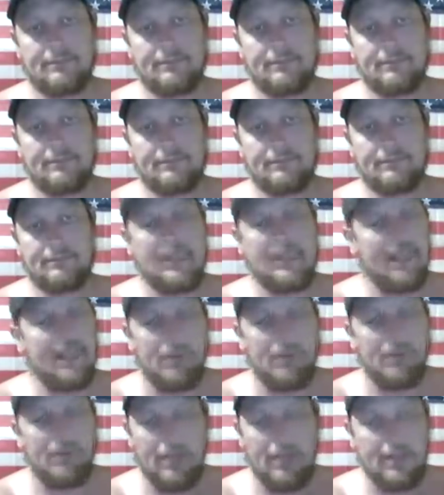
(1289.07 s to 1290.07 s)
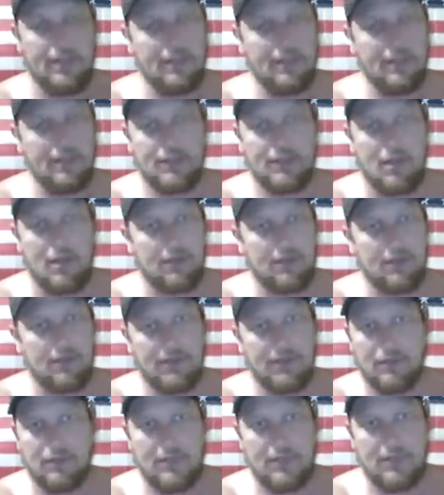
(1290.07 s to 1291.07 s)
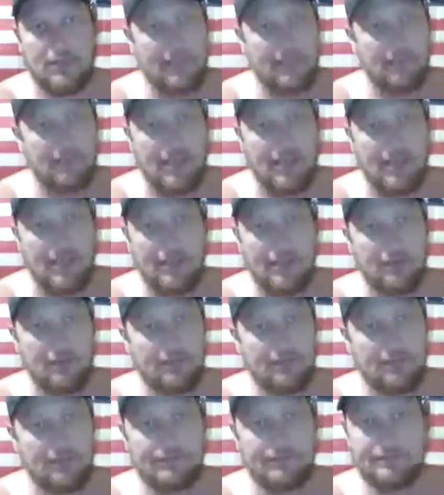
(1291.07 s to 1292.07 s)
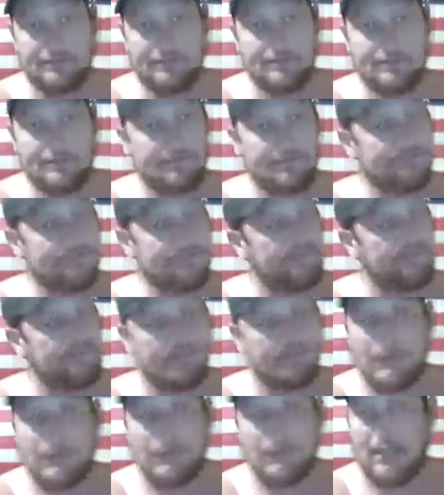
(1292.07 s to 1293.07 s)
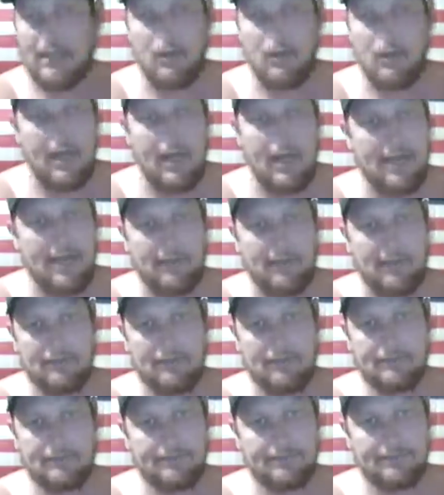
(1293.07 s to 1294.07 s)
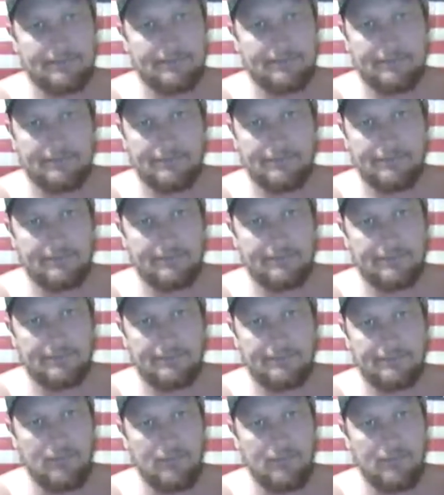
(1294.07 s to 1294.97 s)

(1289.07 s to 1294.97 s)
They ain't gonna let another Charlottesville take place. Ain't gonna happen. No.